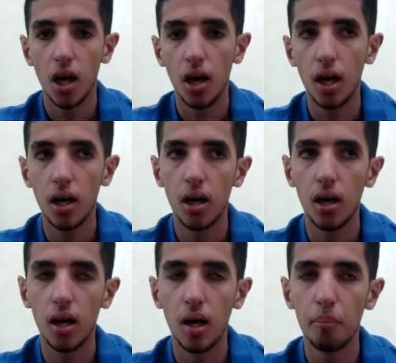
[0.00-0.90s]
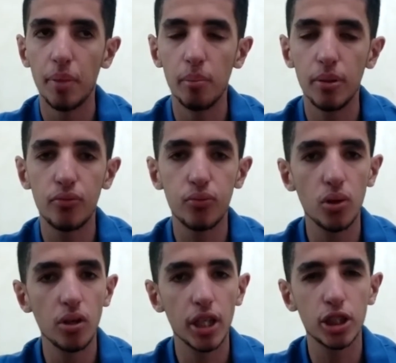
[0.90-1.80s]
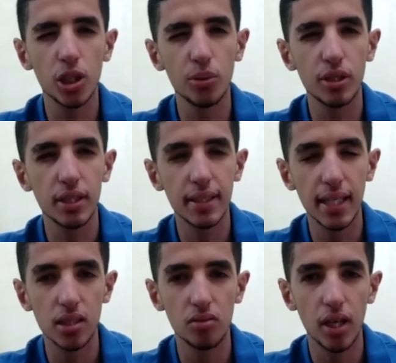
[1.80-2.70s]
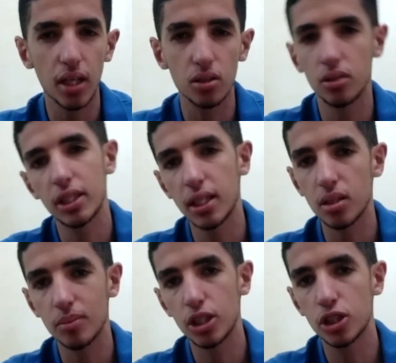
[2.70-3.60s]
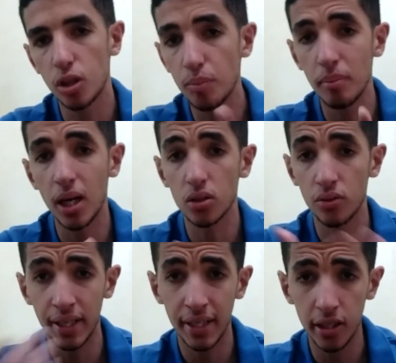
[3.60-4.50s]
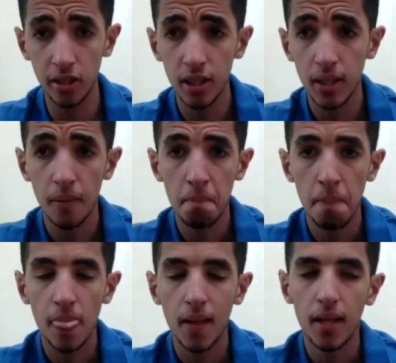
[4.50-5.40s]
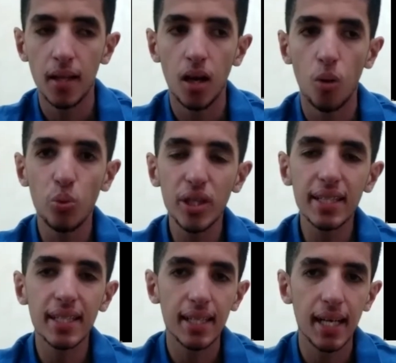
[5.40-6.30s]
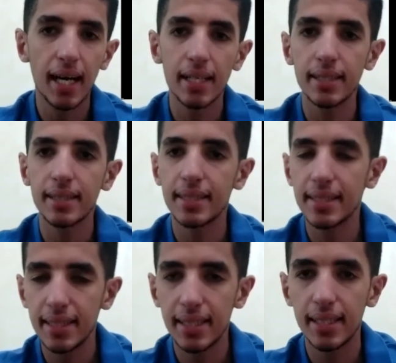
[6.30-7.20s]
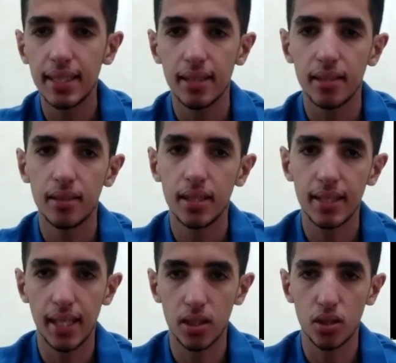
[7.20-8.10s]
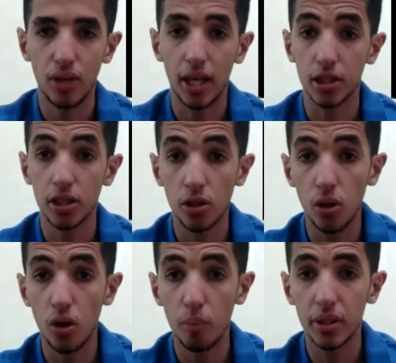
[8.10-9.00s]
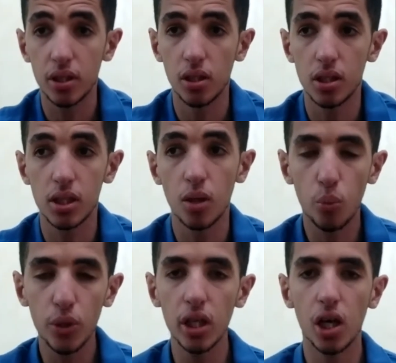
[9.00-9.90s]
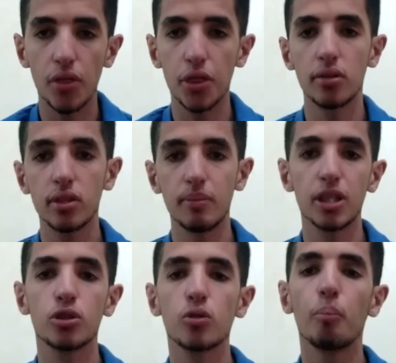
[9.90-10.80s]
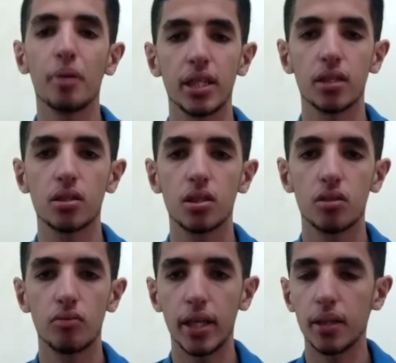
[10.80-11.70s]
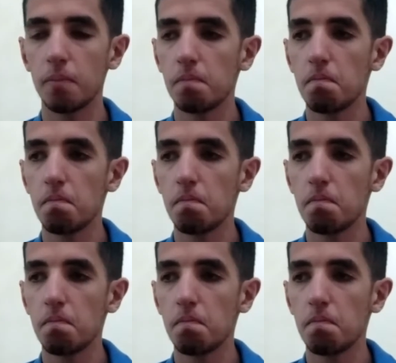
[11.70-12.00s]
But before I show you the tesseract, or I guess I'm gonna show up a model right here, we cannot see the tesseract at all because we are third dimensional beings, right?